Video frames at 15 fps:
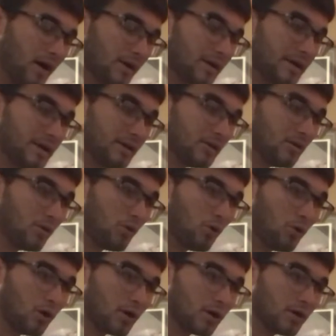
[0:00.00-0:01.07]
heel
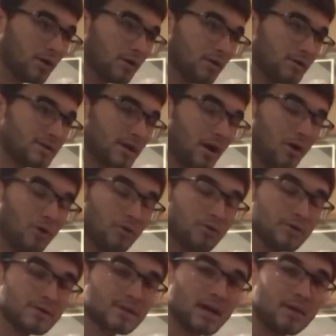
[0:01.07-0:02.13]
or
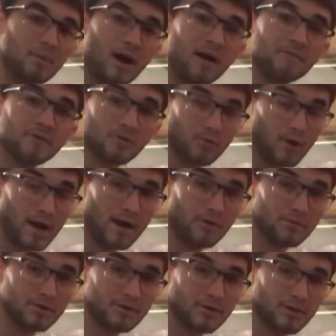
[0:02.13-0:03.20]
toes come off the
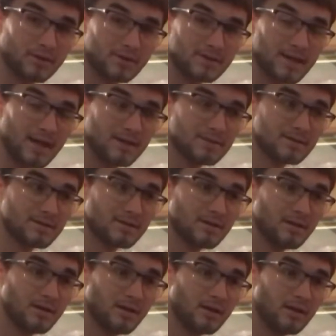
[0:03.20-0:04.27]
ground during the test,
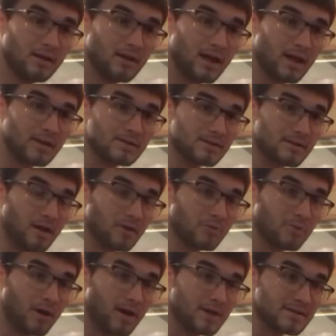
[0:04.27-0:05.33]
that is another
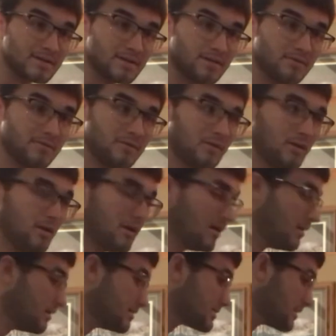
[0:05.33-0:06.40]
positive.
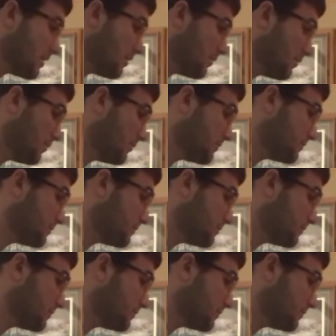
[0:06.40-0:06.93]
So